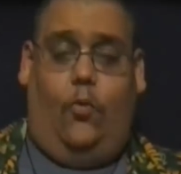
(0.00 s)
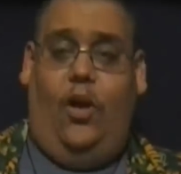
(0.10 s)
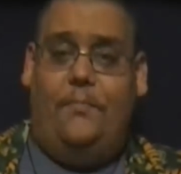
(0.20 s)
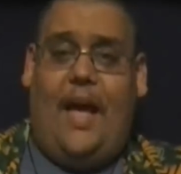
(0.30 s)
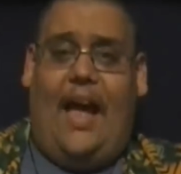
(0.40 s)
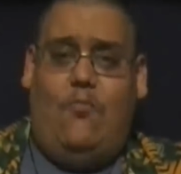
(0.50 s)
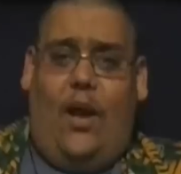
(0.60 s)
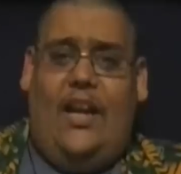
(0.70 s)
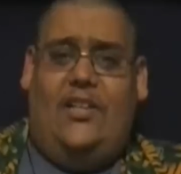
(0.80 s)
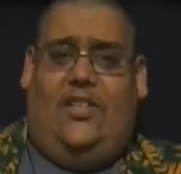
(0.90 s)
Well, I
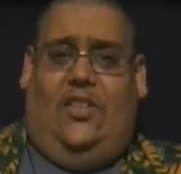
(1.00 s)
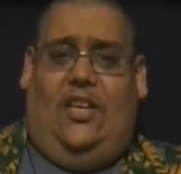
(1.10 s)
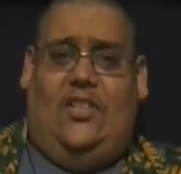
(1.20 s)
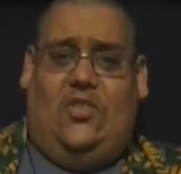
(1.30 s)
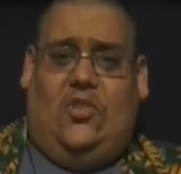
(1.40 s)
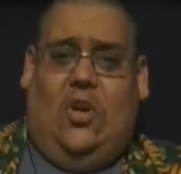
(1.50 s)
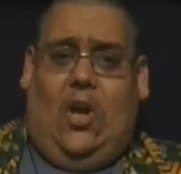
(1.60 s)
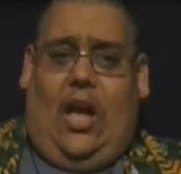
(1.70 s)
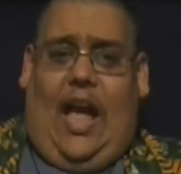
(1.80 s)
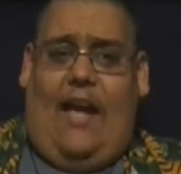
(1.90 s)
went into this
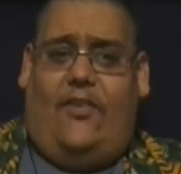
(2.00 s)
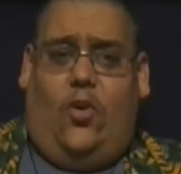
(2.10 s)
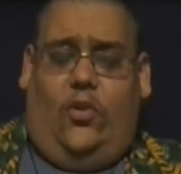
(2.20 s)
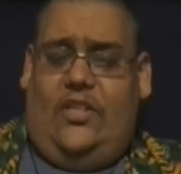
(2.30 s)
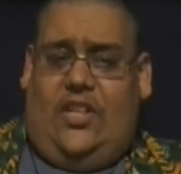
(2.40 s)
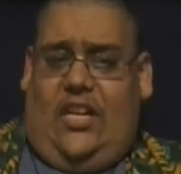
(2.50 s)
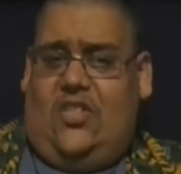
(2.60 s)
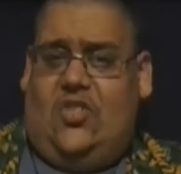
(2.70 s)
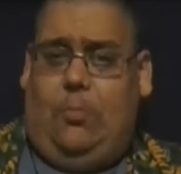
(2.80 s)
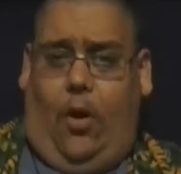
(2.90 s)
having only seen a
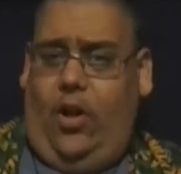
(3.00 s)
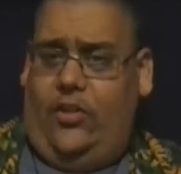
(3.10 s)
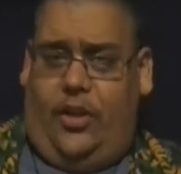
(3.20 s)
small